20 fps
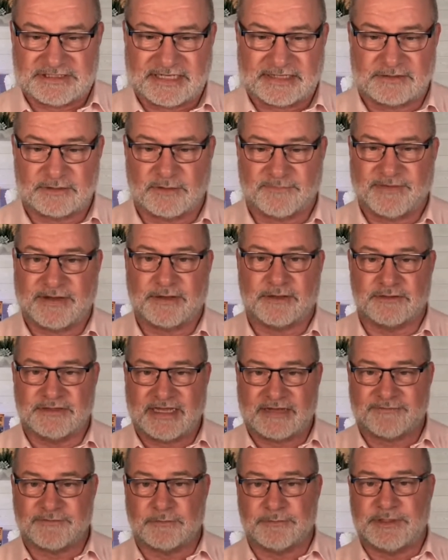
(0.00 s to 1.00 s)
I don't know if I heard
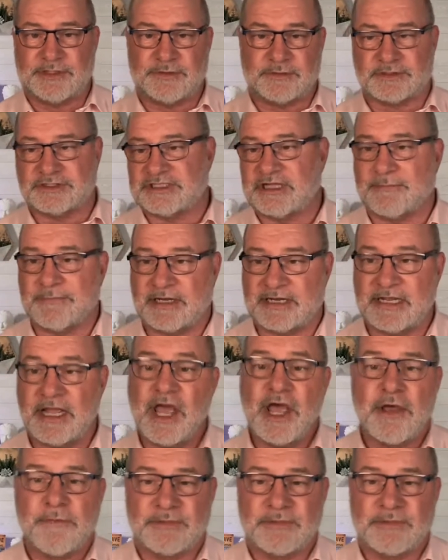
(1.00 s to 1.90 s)
that from you or somebody,